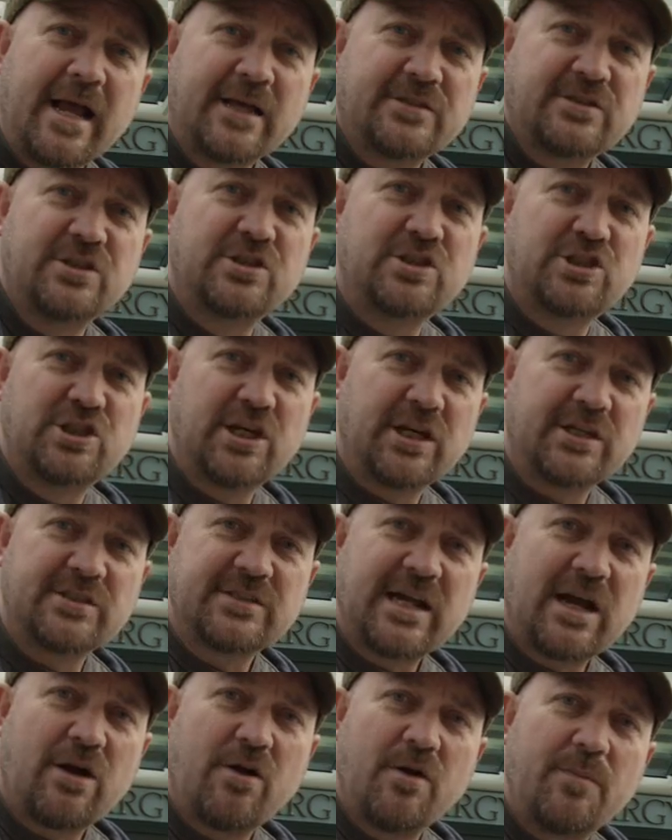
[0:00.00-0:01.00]
as to
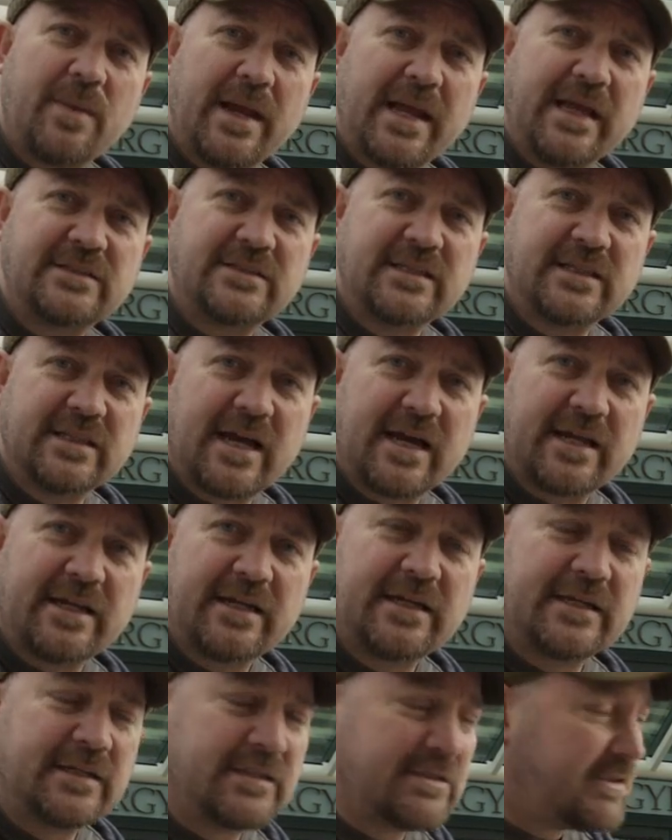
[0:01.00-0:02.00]
just how amazing that
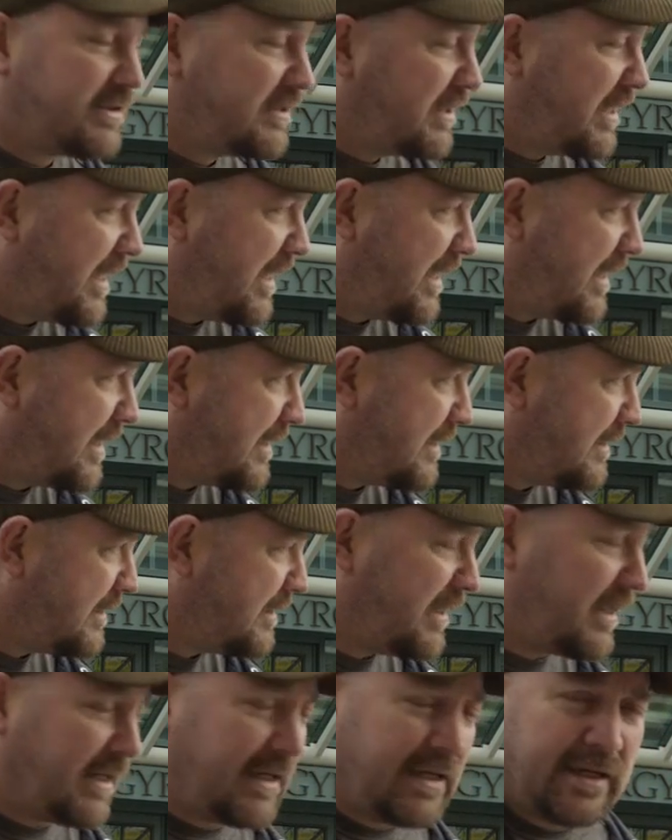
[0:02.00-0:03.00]
is.
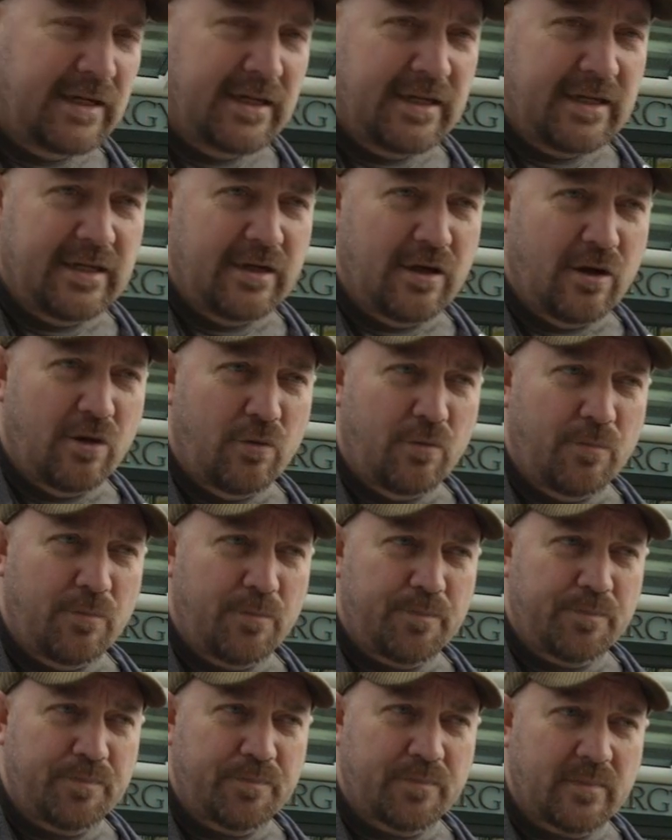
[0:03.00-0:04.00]
And, you know,
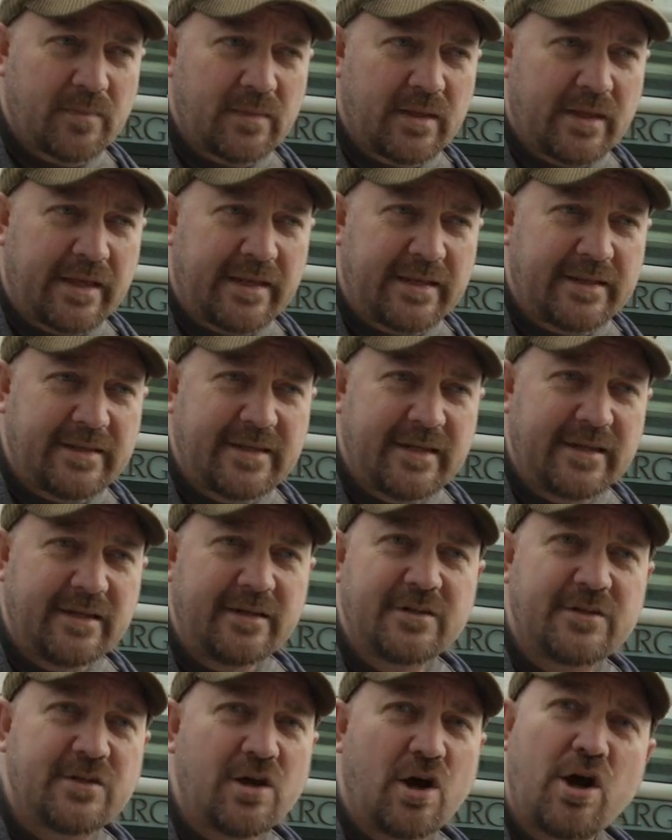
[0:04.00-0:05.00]
it
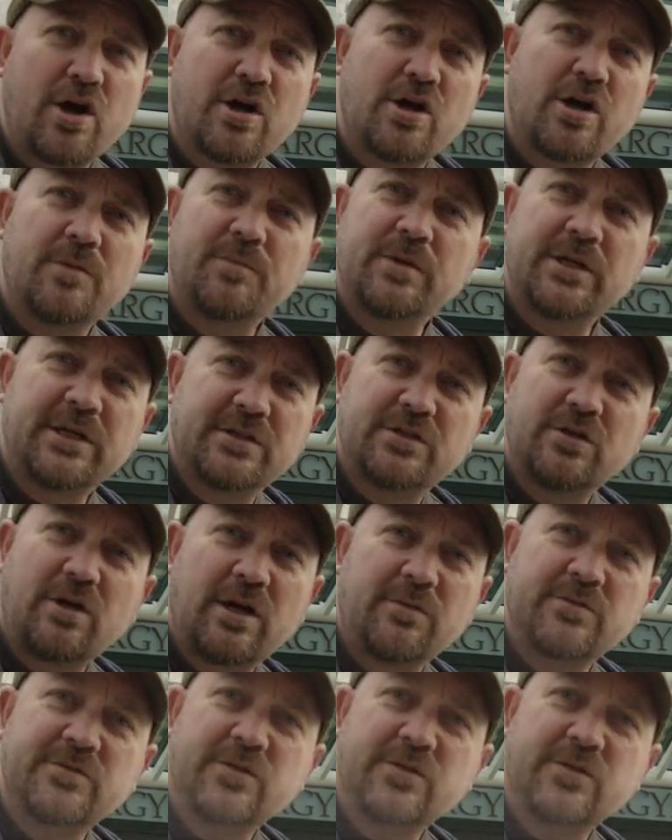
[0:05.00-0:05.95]
didn't dawn on me until I